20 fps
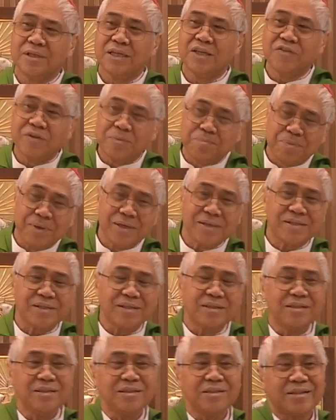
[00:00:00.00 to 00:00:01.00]
If a
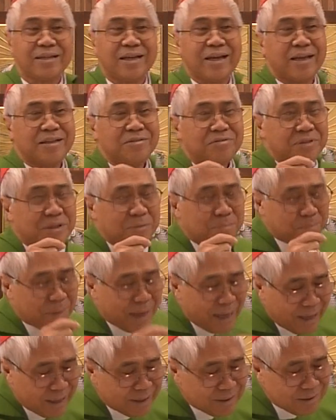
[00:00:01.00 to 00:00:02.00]
person can
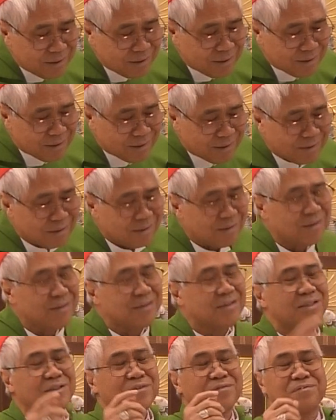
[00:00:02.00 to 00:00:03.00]
repent,
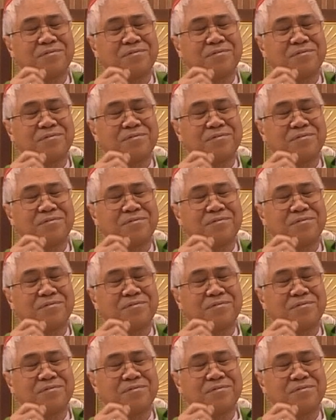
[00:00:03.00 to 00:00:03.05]
he is